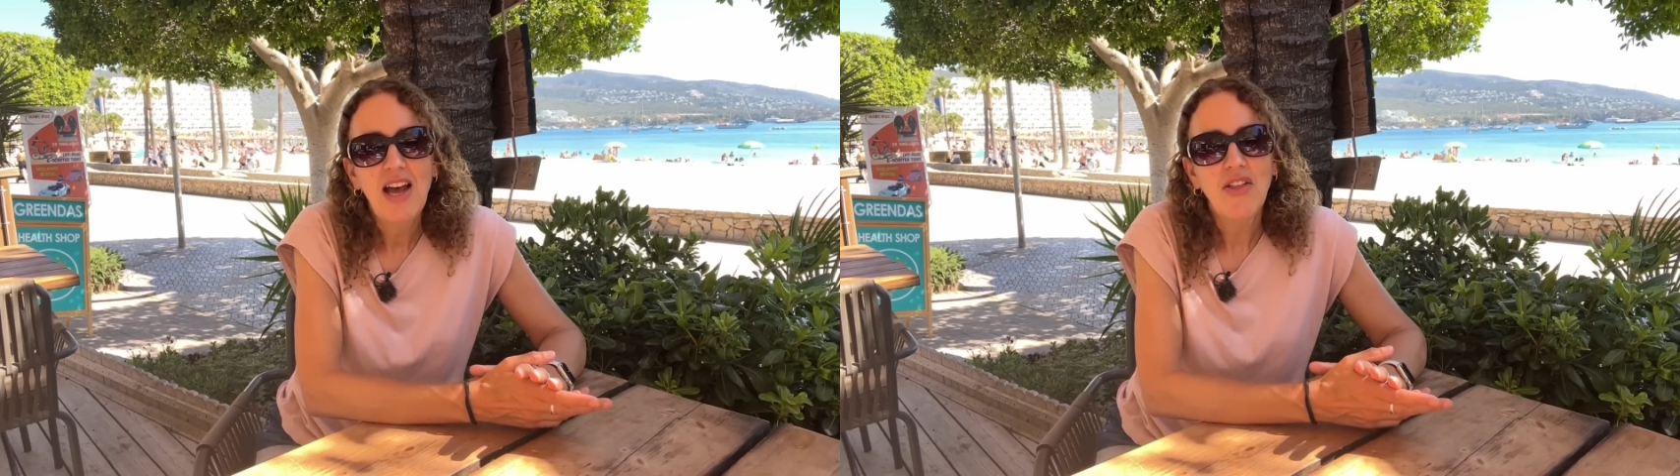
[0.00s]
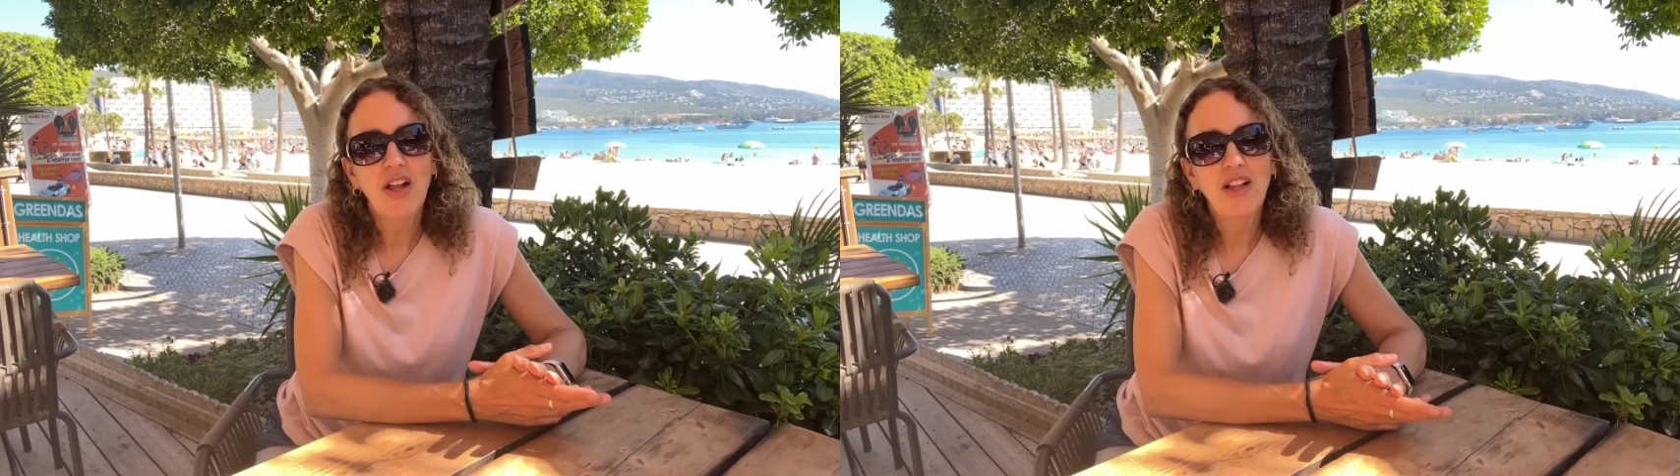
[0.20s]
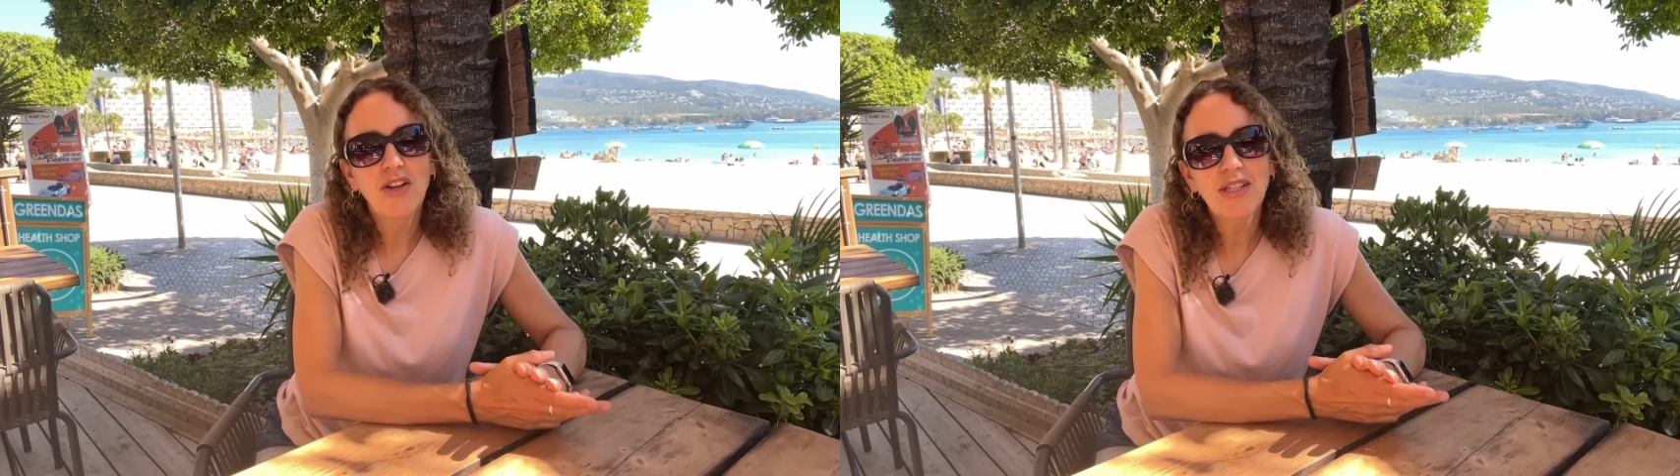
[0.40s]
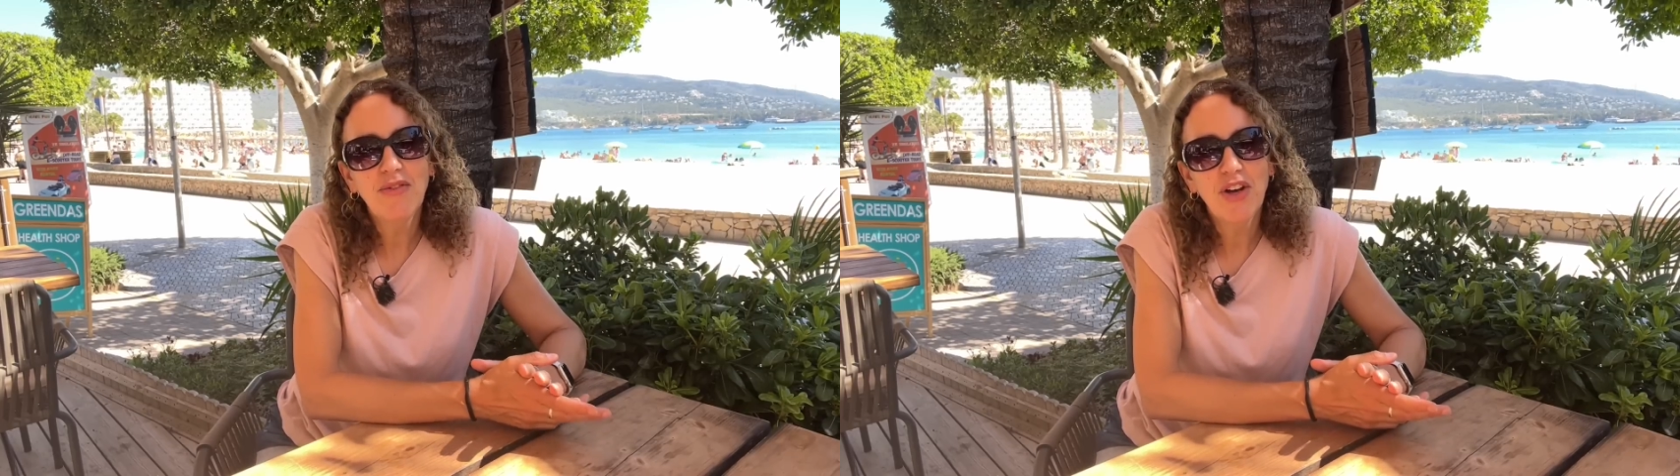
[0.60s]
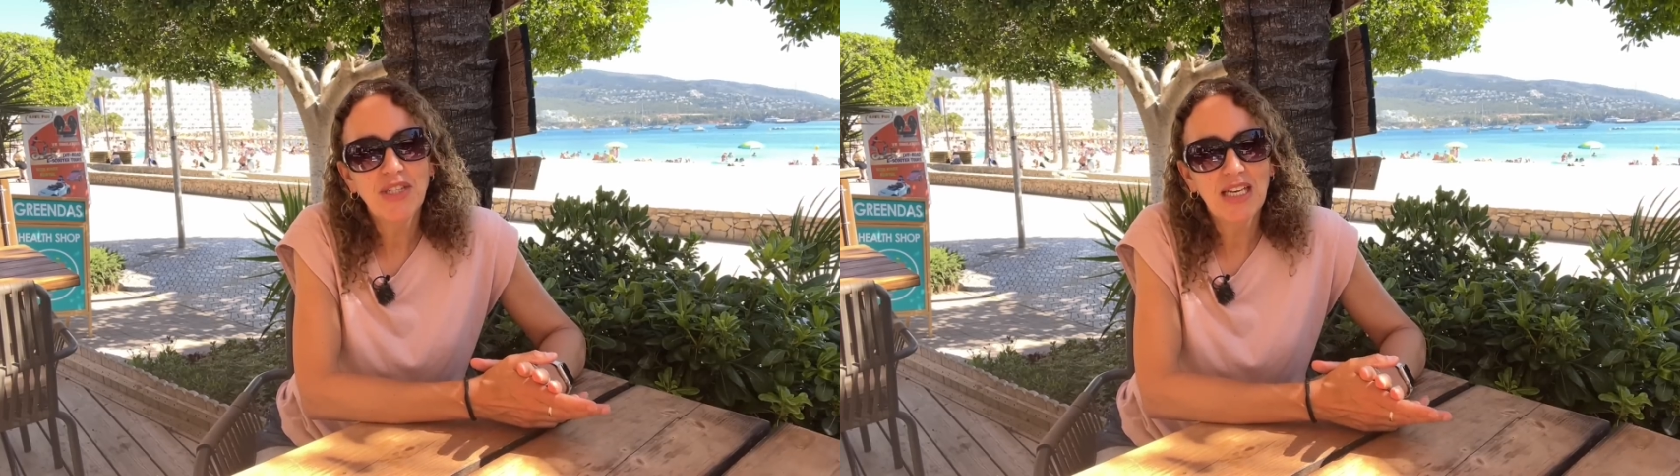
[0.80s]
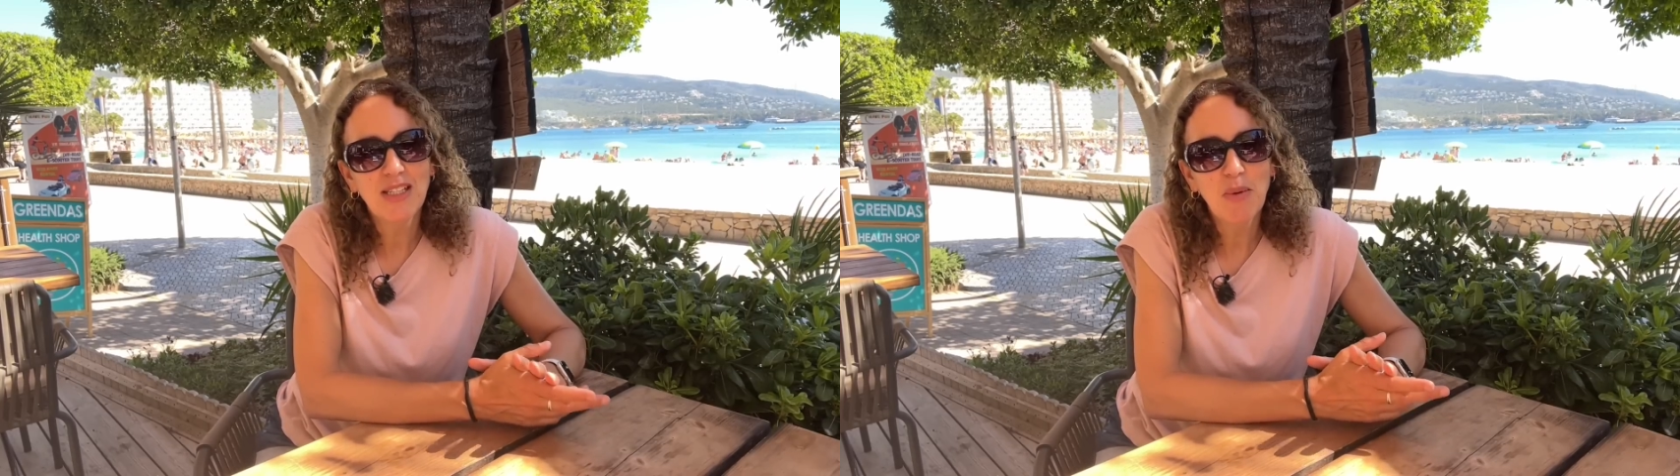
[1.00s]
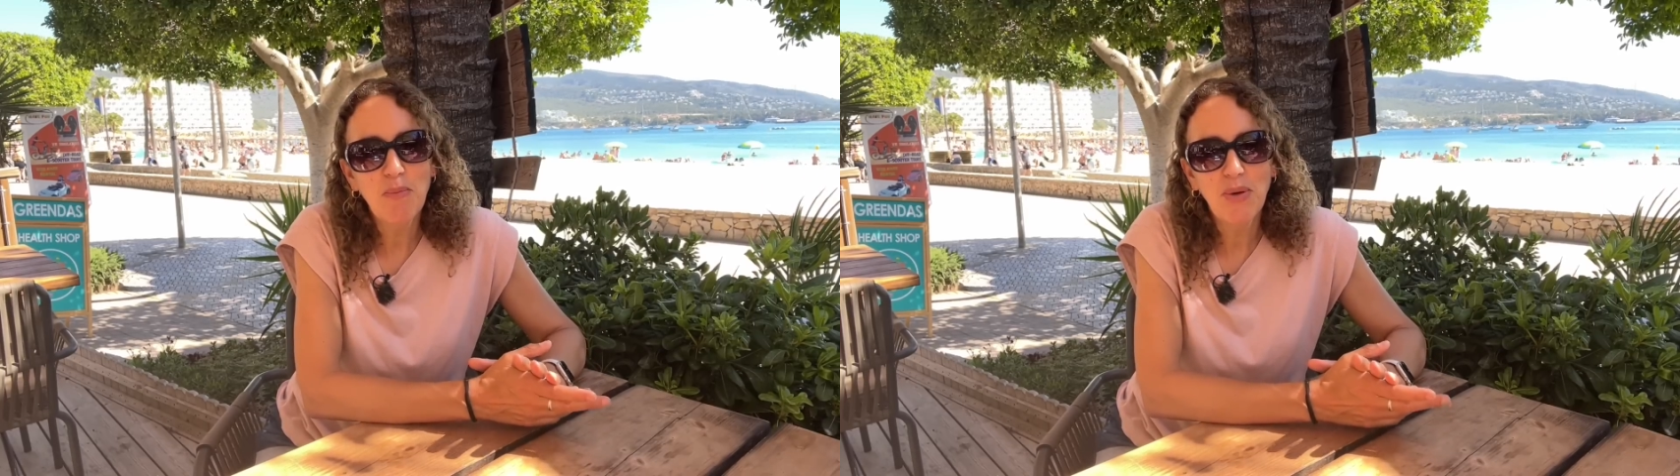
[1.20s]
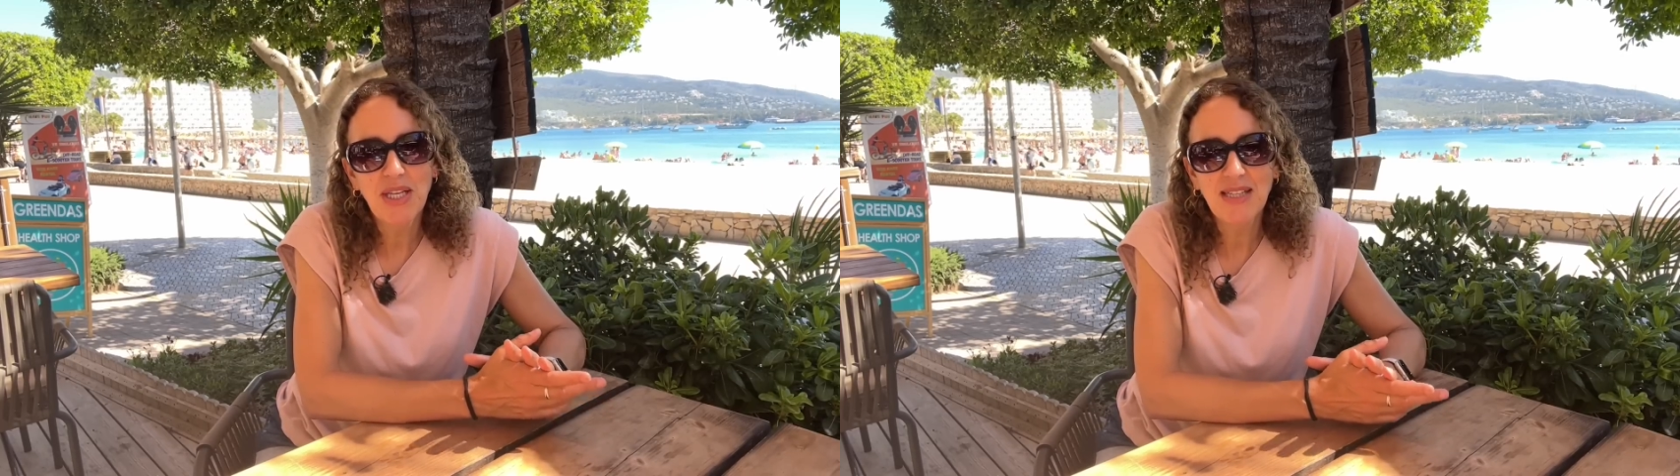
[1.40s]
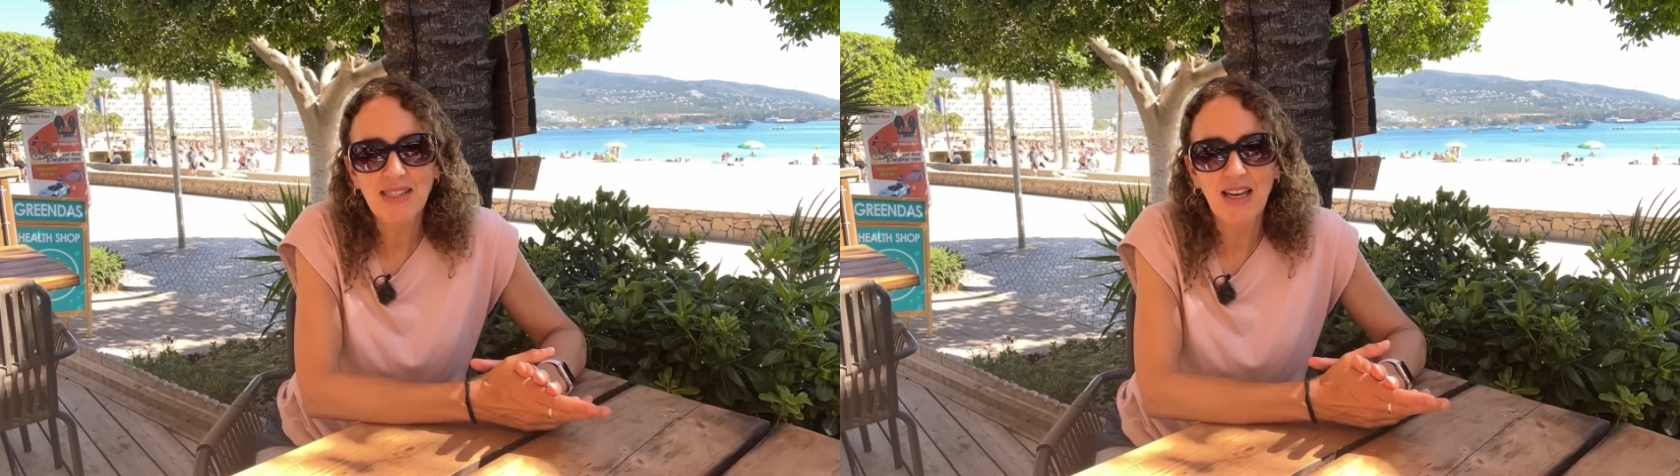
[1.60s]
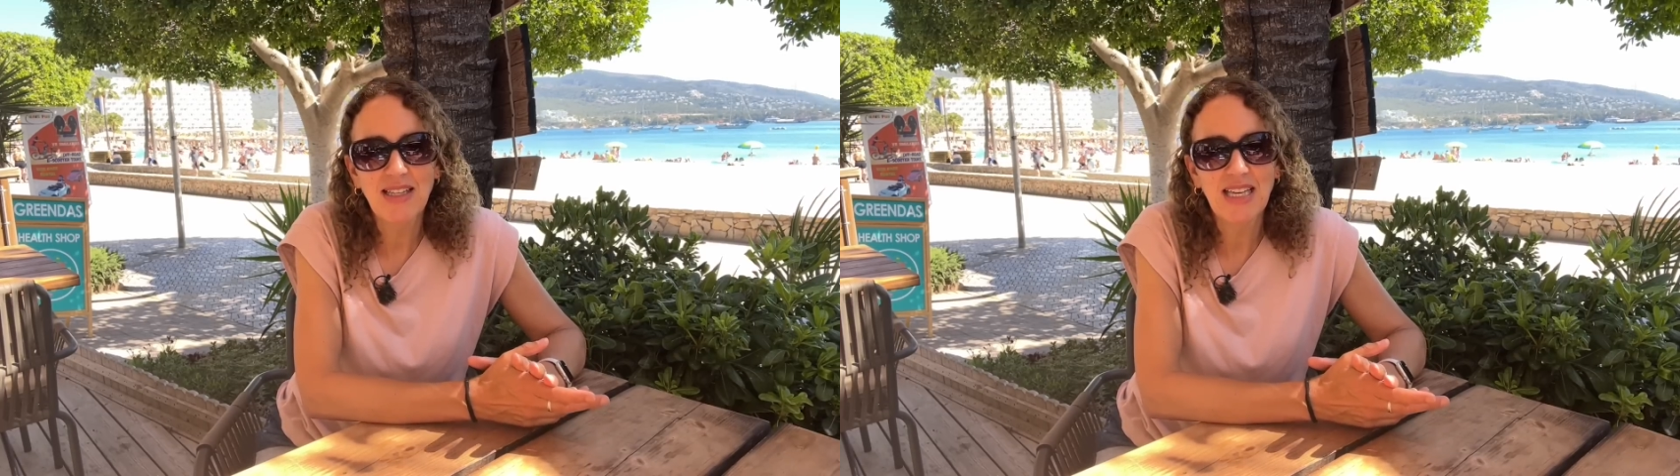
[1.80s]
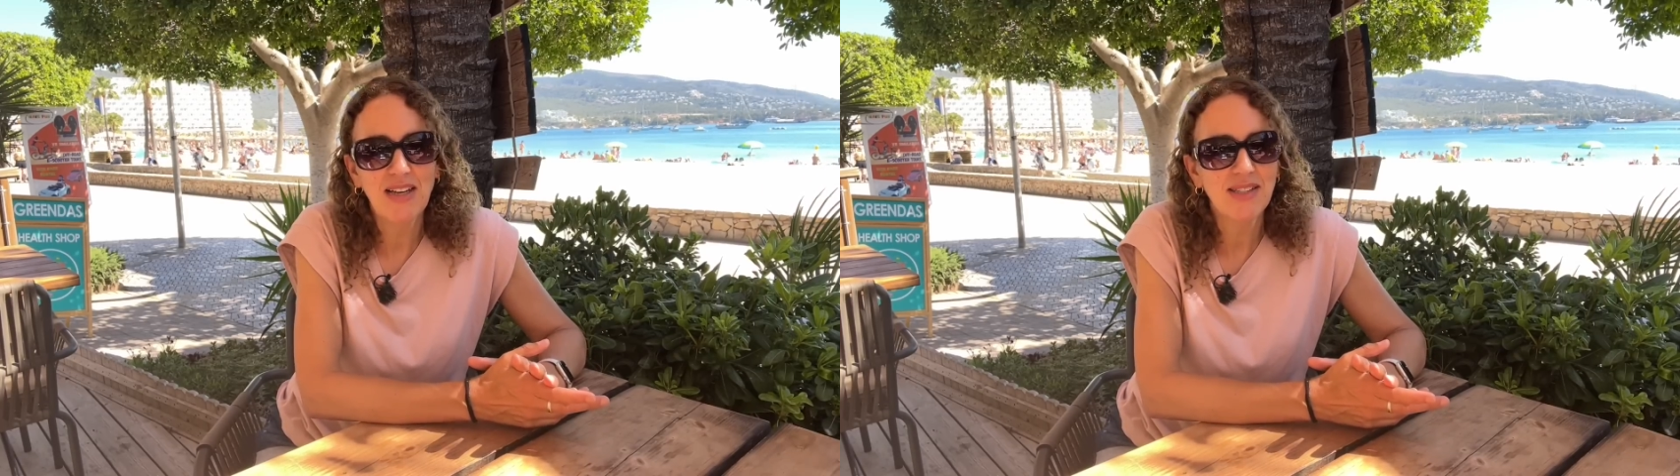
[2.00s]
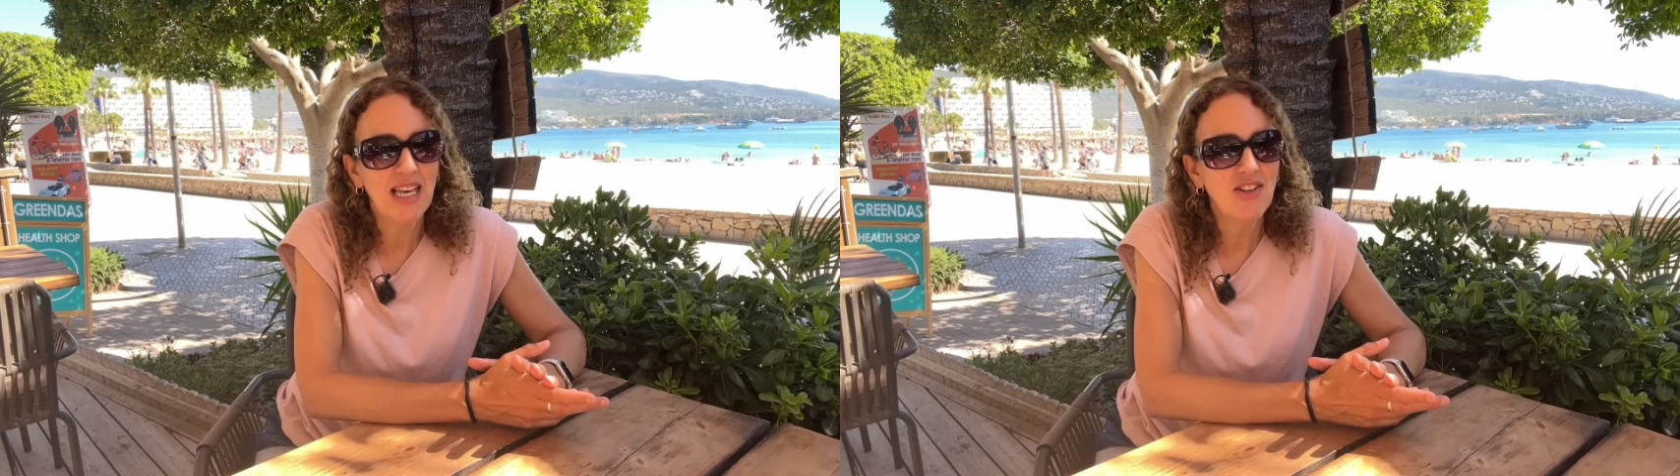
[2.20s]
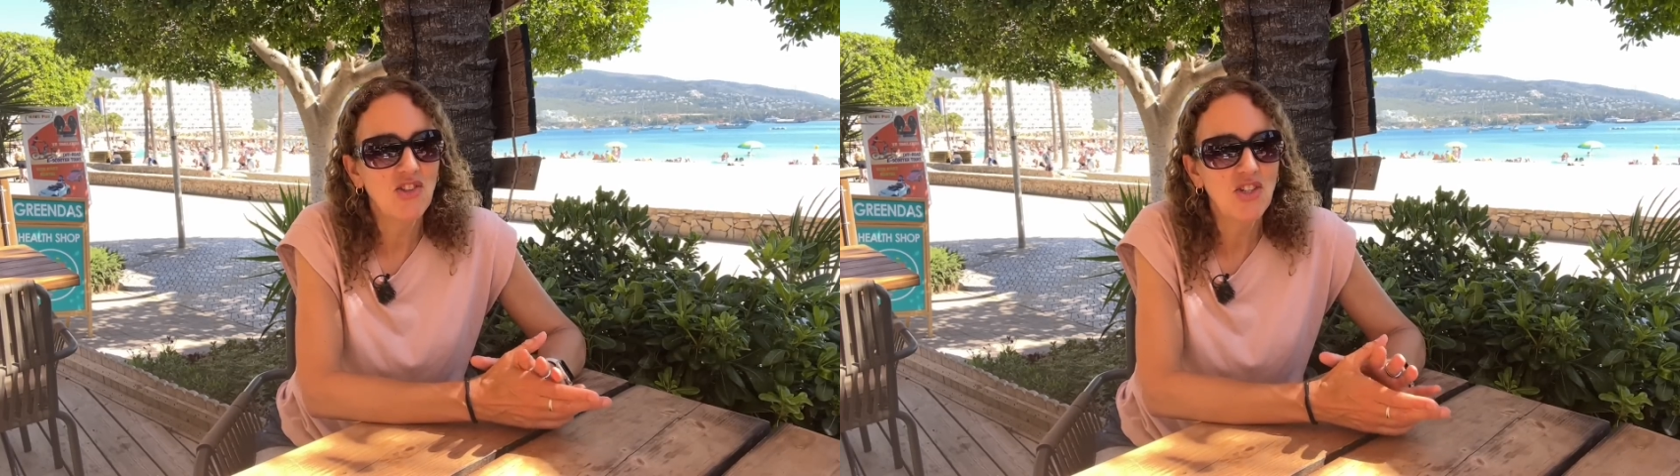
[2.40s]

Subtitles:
that a lot of hotels have been putting signs out saying